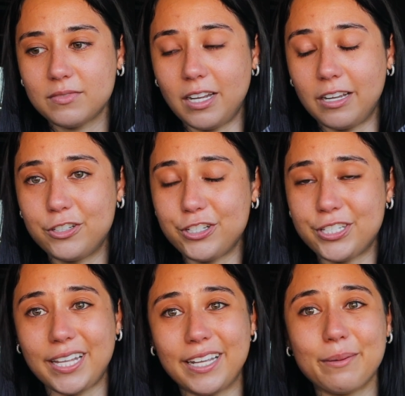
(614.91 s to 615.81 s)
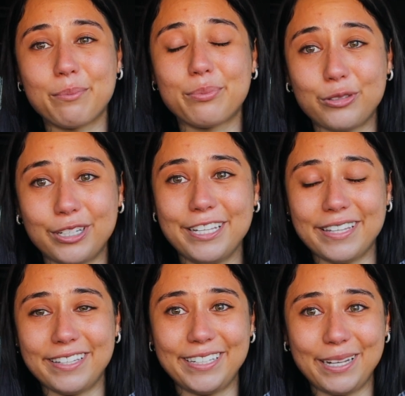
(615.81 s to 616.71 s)
I can just like
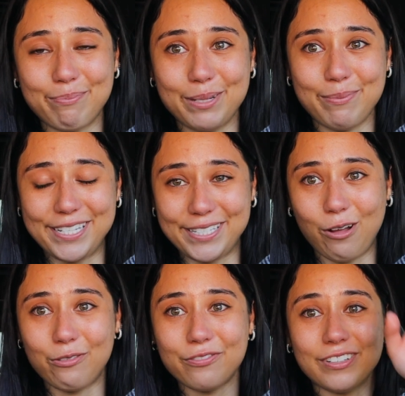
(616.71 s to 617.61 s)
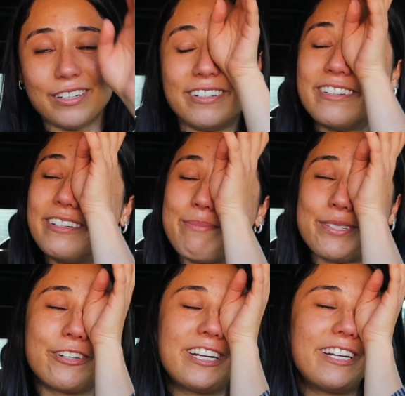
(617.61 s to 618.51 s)
breathe and like be myself. Oh, I'm
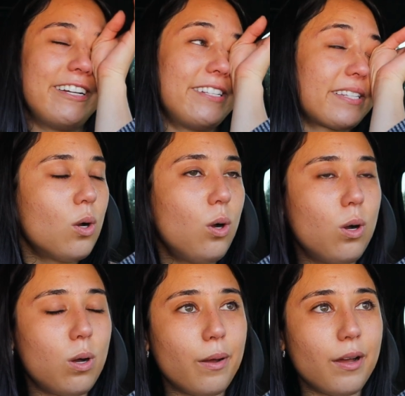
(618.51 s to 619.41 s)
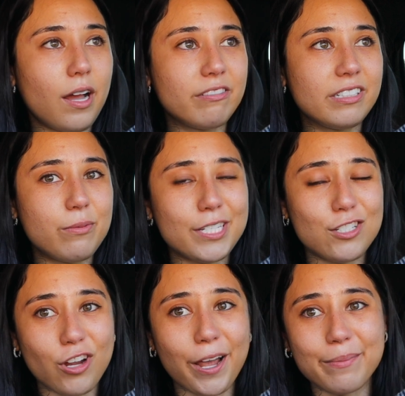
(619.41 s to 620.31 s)
sorry, guys. I really
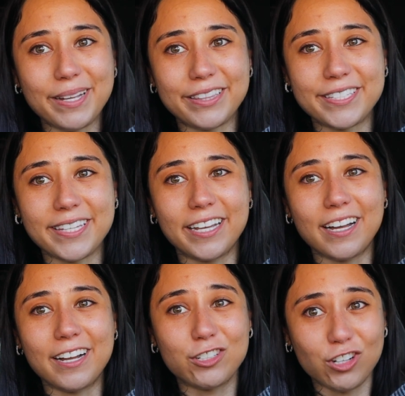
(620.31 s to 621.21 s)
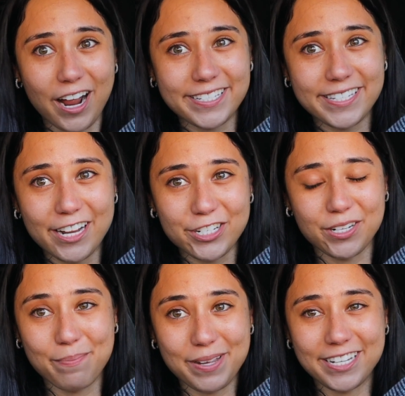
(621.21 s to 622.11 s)
wasn't trying to make this like a cry sesh
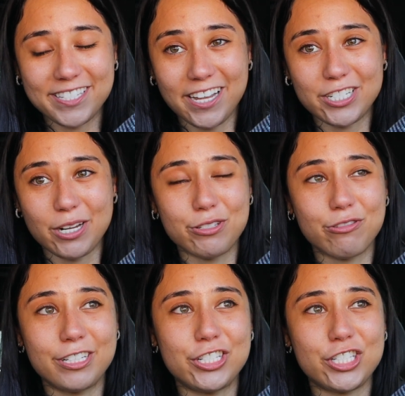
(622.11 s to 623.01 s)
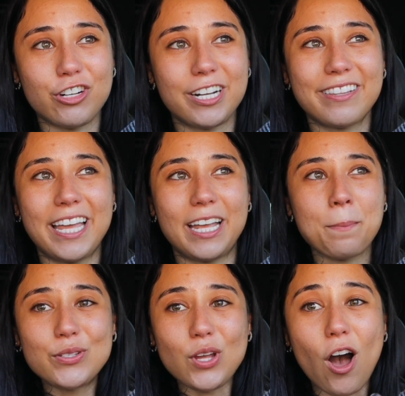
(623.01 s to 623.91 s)
and a pity sesh. I was really just trying to like
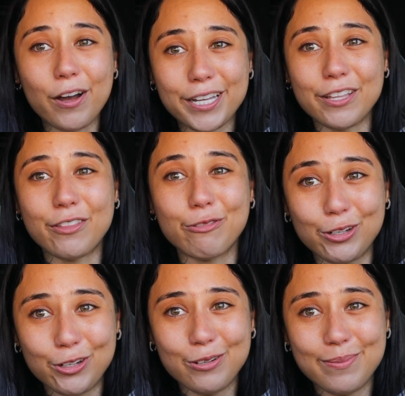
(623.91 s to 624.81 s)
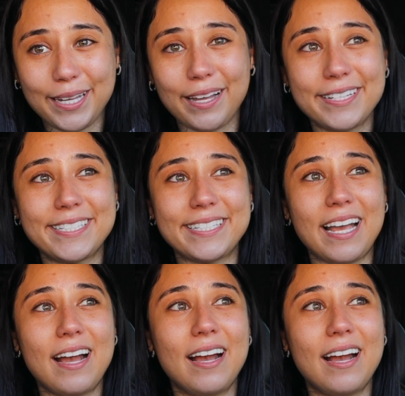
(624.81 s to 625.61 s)
talk it through because